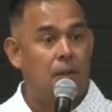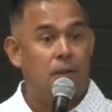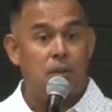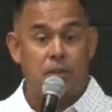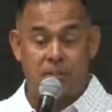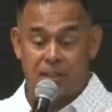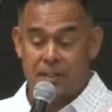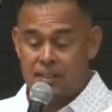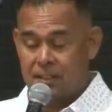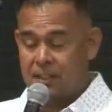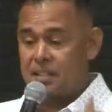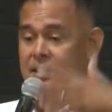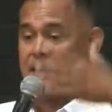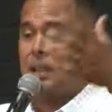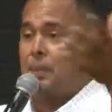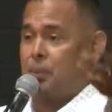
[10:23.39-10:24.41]
He sends the
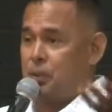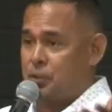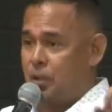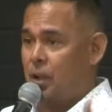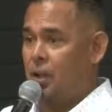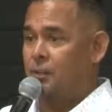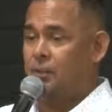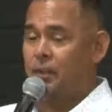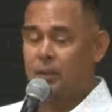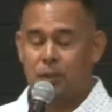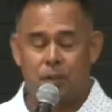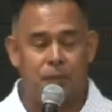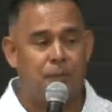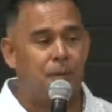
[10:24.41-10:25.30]
disciples off a little